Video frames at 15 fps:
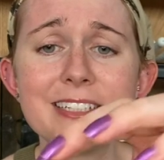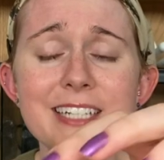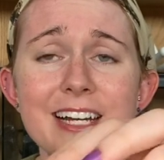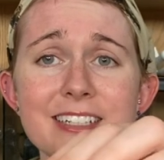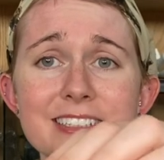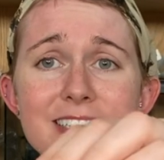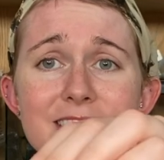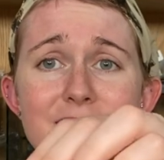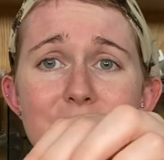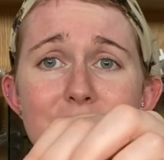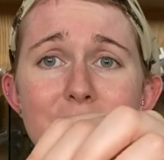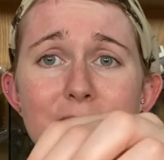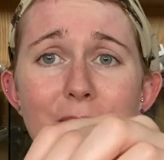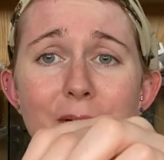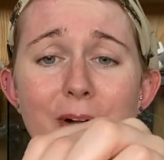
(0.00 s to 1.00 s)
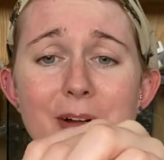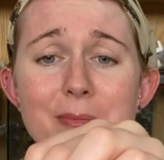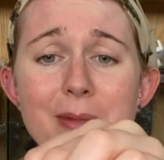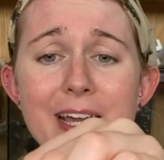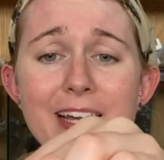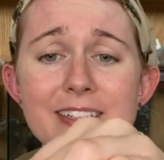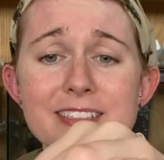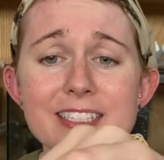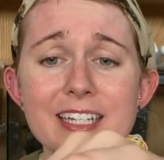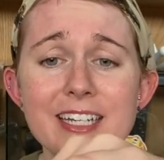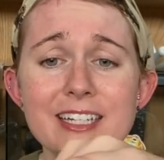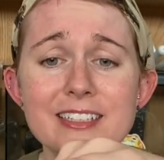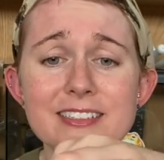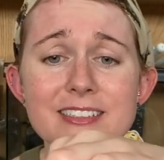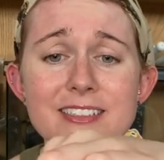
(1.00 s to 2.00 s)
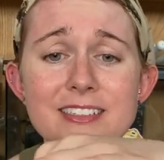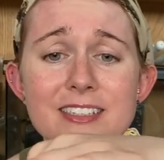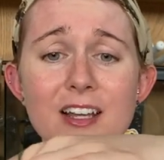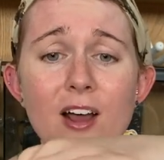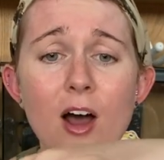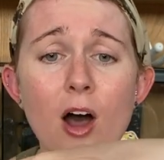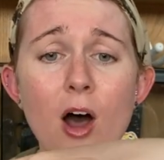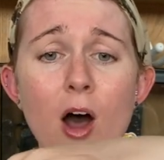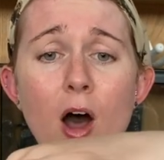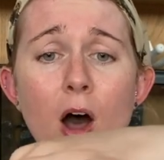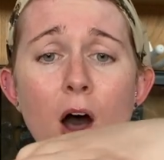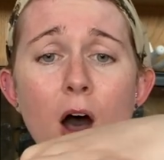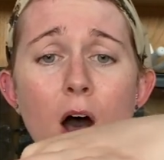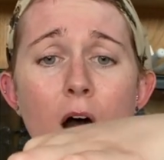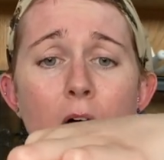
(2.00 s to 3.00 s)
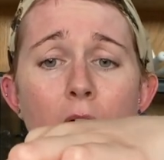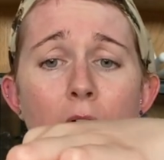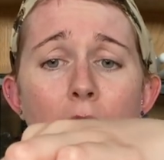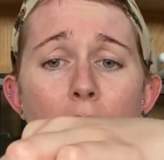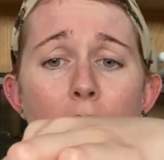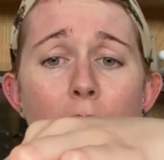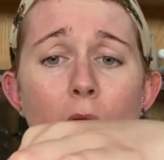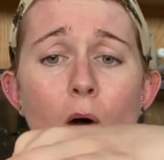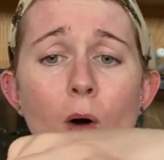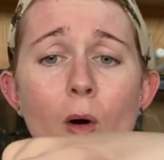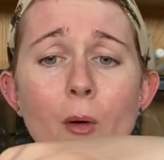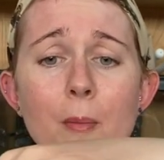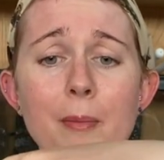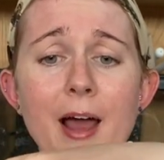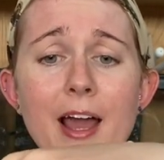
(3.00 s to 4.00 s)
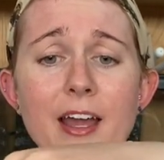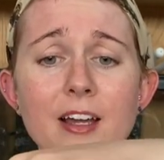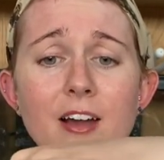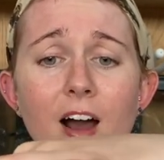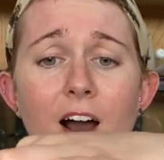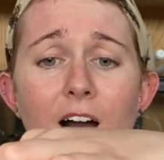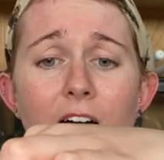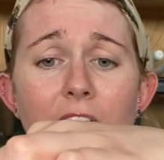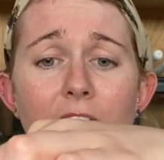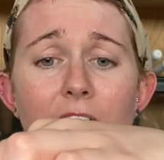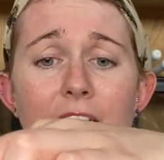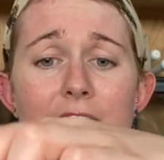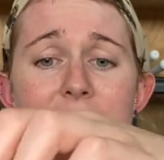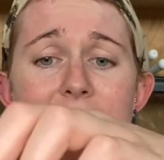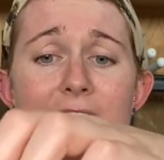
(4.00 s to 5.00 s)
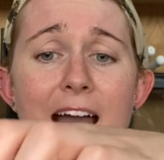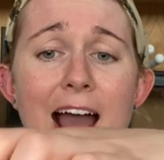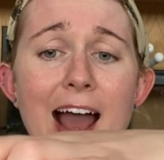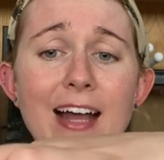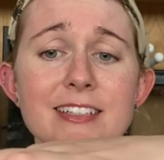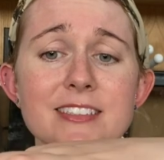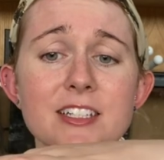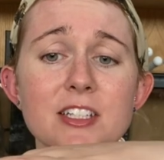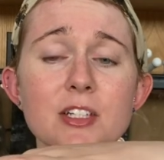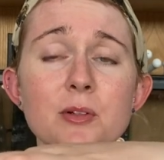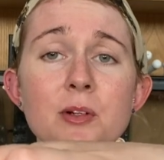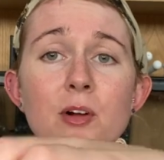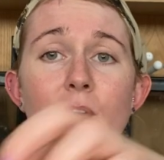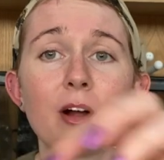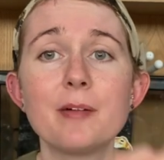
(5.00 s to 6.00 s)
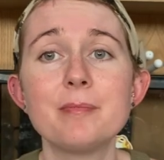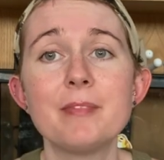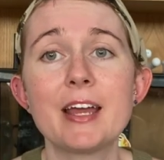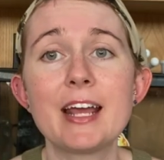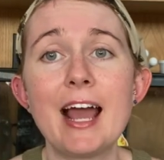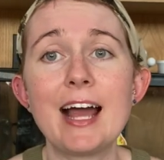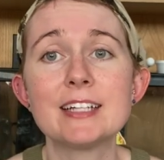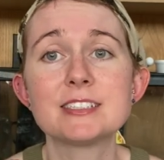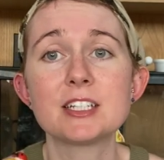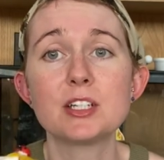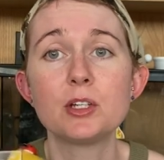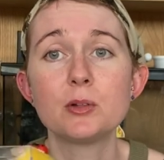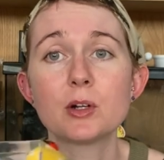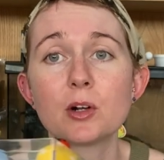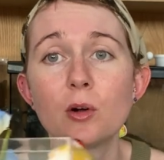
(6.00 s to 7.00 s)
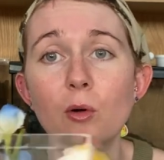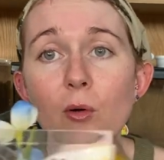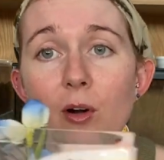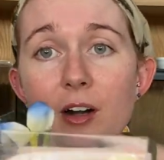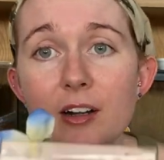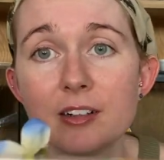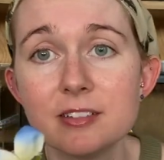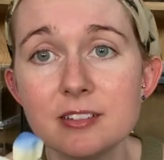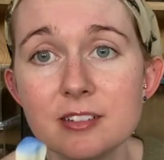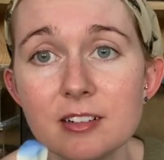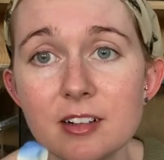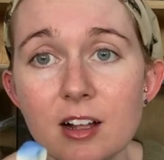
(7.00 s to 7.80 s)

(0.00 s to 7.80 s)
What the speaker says: Texas unicorn mantis. Oh my God, it has a unicorn. It has a unicorn.